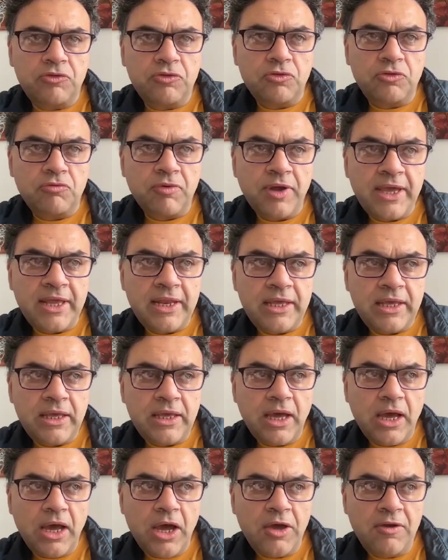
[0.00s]

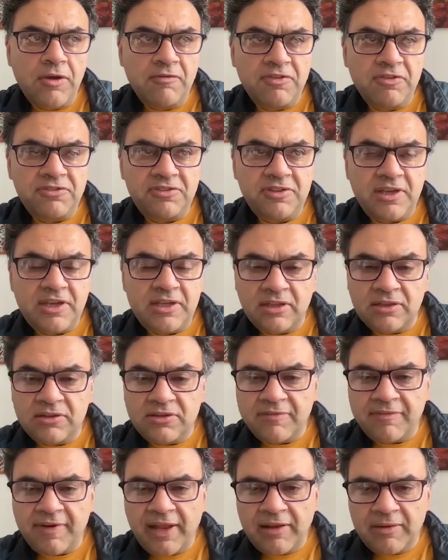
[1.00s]
really oversee the
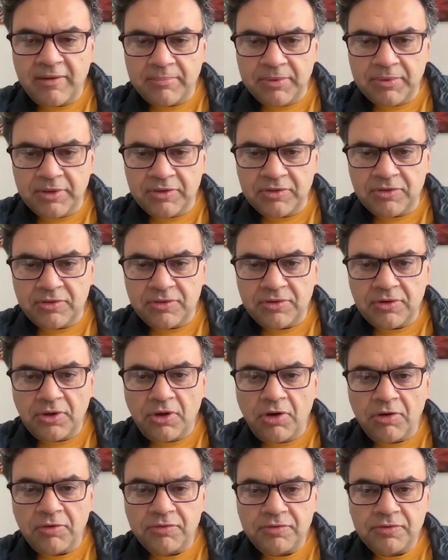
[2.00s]
development
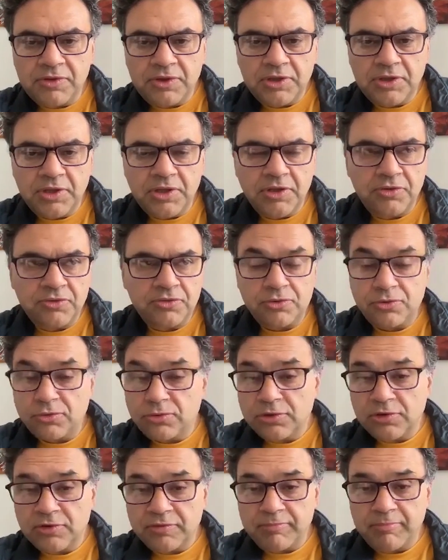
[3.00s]
of the
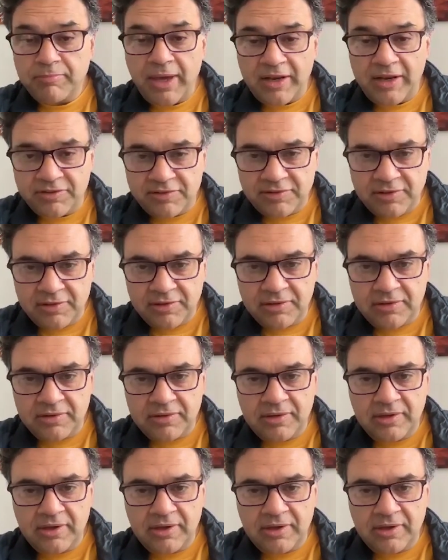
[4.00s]
School of Medicine